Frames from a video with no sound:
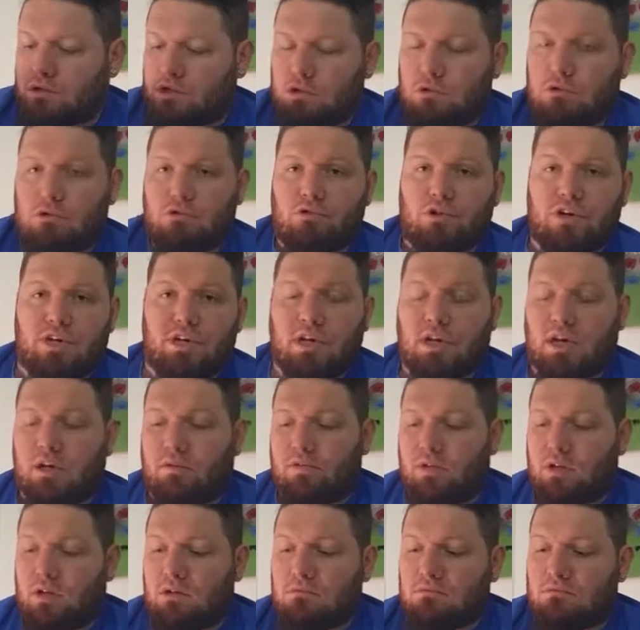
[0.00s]
do already
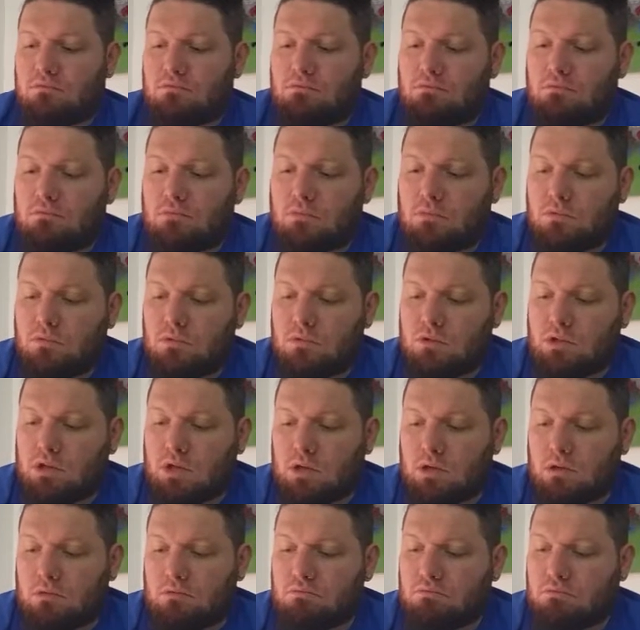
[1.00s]
have it,
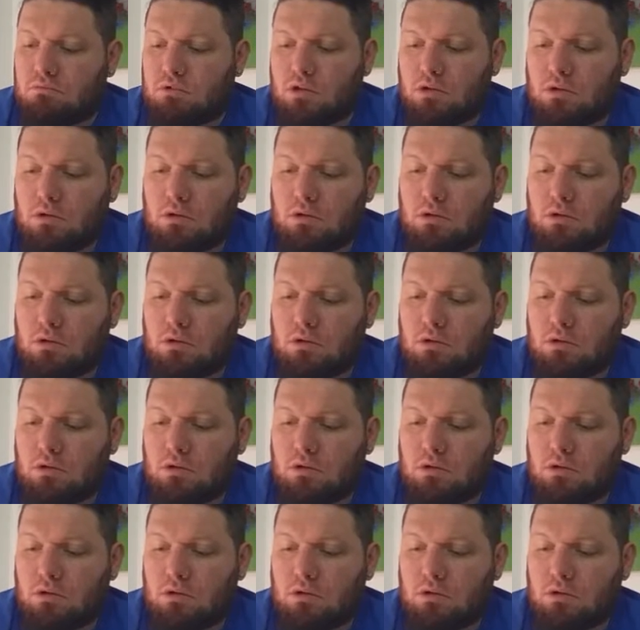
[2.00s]
then